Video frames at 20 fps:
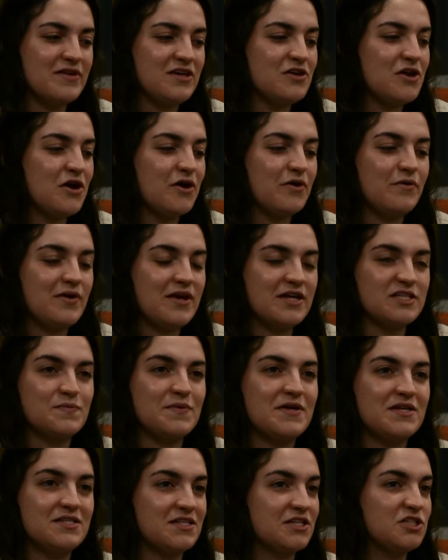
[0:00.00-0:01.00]
you know it's
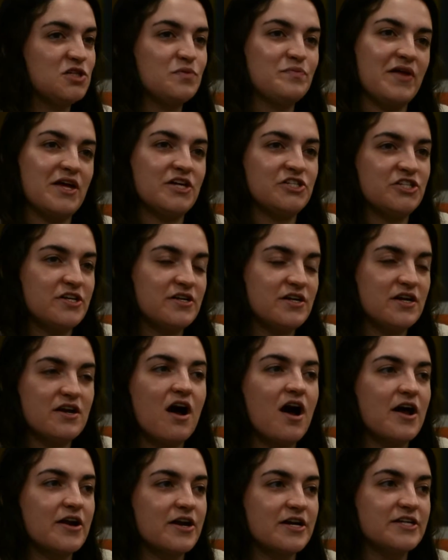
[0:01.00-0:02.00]
been such a pleasure and an
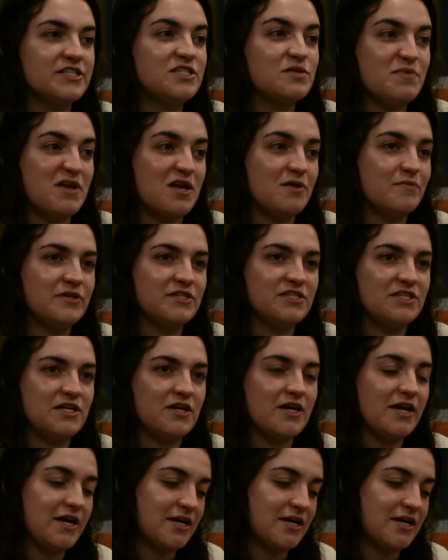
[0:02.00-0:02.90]
honor to be able to